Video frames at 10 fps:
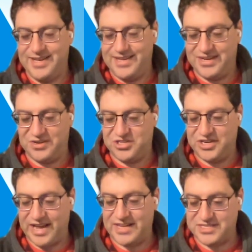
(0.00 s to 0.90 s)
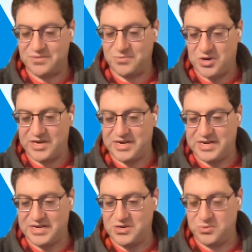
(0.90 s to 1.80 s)
you know she had had
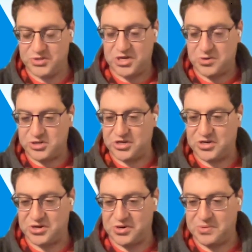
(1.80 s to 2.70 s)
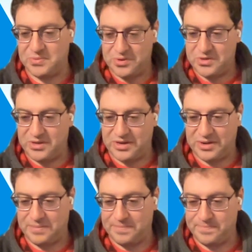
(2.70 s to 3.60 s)
someone who was coaching her
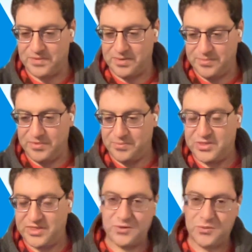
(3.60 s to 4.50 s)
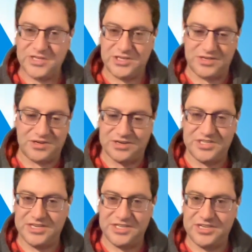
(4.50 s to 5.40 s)
um, put that question to her and
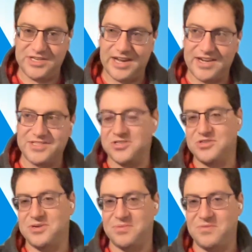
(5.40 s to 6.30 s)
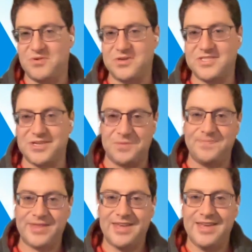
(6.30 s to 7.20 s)
she she had not considered it before so
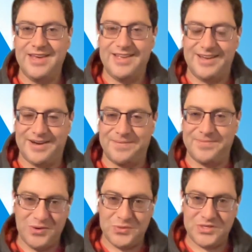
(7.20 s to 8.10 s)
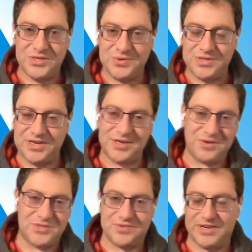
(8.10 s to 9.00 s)
um, it was new to her it
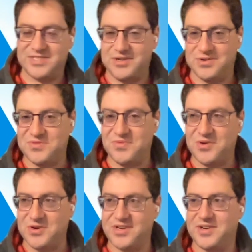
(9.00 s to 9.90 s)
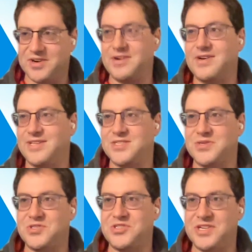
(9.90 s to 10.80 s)
was strange to her it was foreign to her and
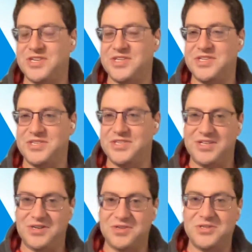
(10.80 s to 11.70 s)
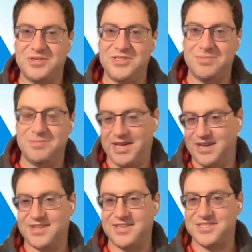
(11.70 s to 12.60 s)
so she you know she she
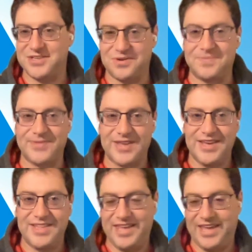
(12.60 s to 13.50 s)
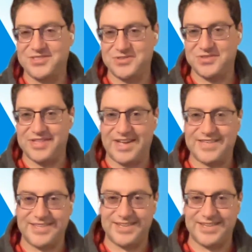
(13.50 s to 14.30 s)
began to consider the answer to that